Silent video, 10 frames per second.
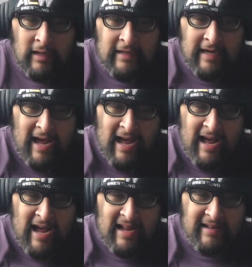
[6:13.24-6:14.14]
no!
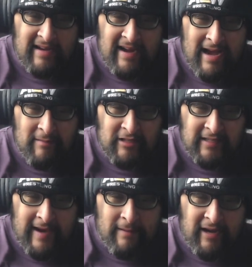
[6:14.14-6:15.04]
God damn,
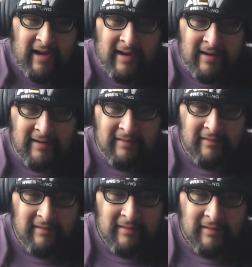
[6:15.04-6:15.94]
Sammy! What
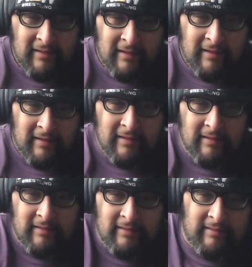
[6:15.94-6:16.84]
the hell was
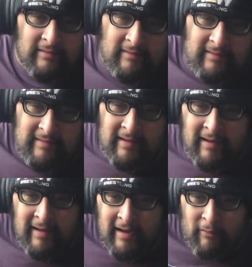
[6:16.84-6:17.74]
that?
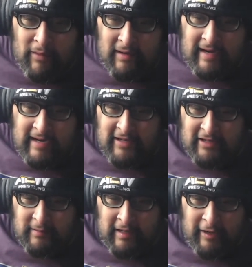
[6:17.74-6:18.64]
That one guy
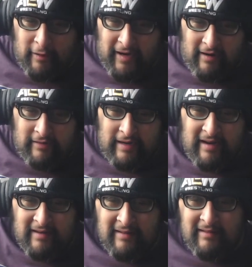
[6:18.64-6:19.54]
touched him like, "You'll be all right."
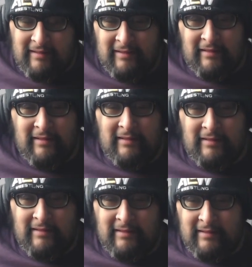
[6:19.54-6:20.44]

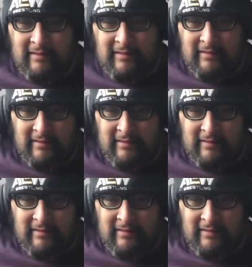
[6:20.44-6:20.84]
Bentito.